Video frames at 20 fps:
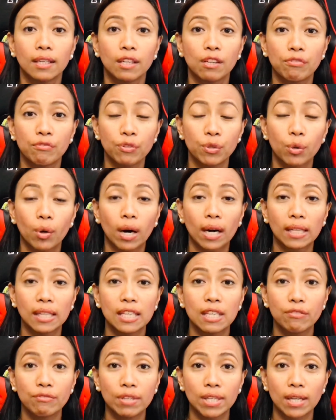if you are
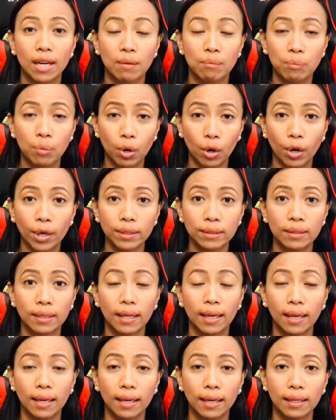living abroad
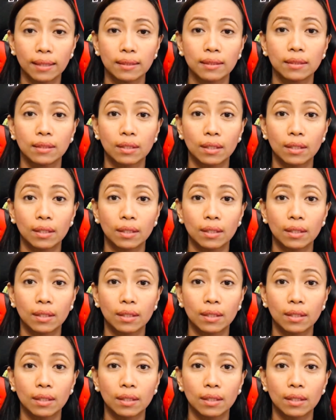and